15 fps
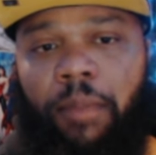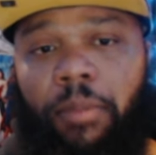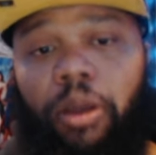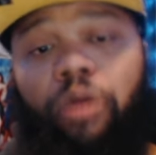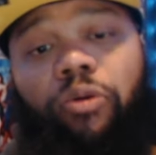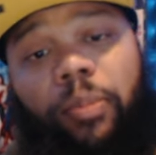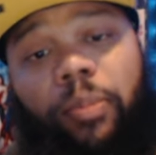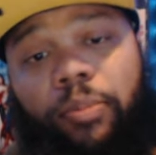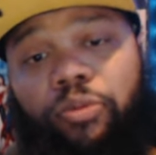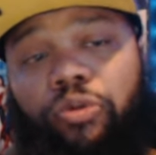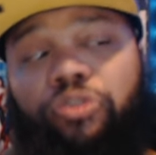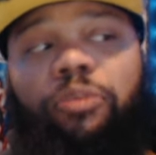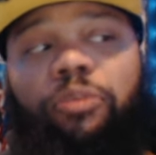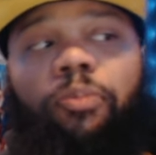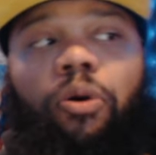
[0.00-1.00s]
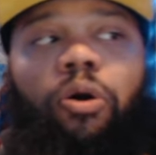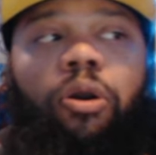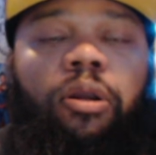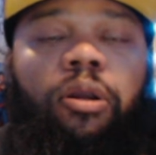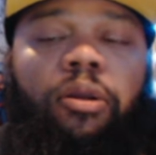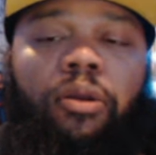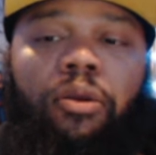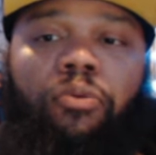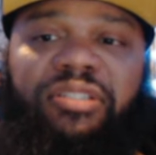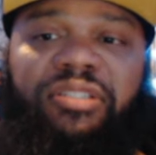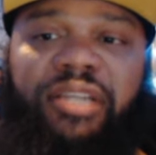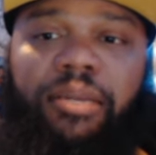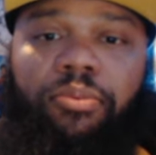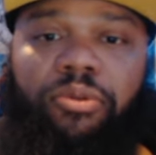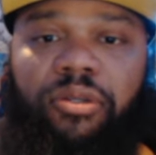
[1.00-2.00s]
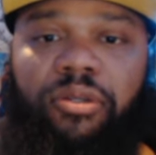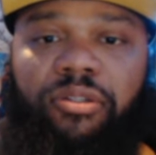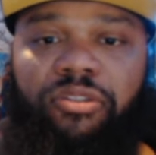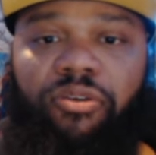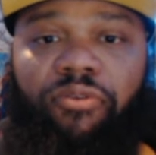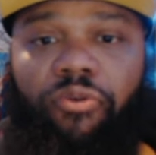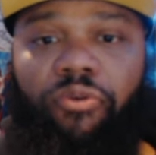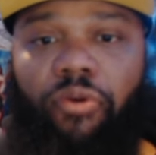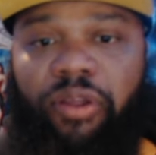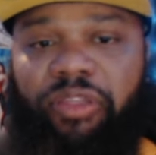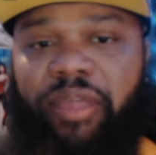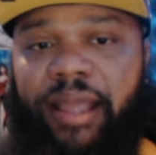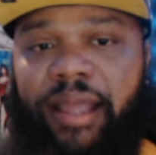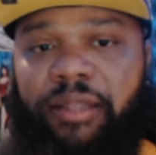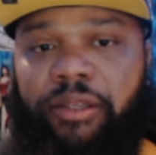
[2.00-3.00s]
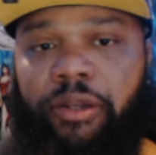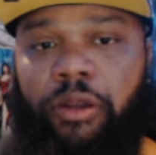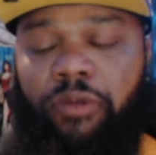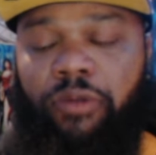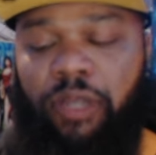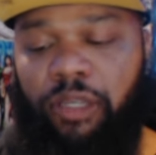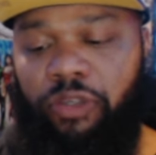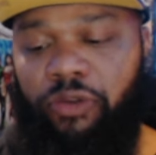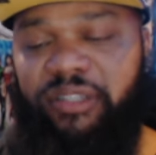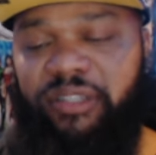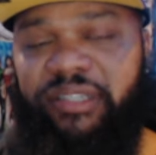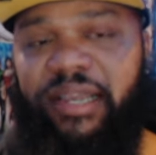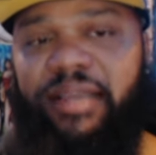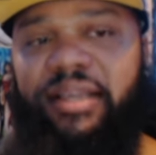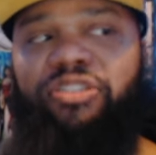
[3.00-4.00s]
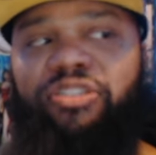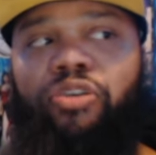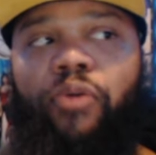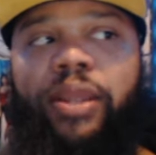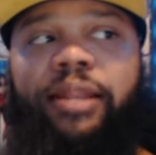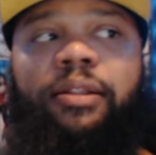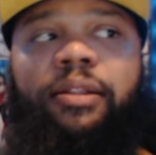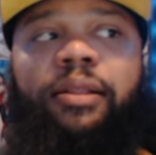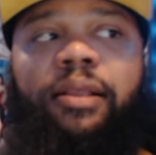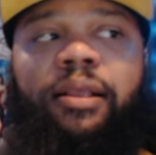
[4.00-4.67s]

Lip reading: But Kareem Abdul-Jabbar was able to avoid that. You know, you can take as great